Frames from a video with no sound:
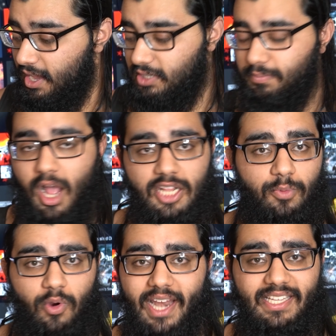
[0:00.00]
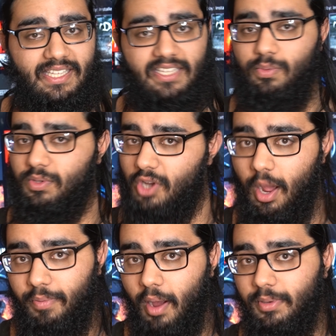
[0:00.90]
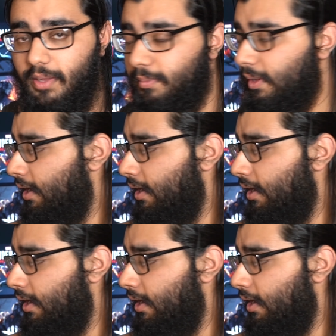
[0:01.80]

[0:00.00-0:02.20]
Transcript: Because Miles Morales, this was not a problem.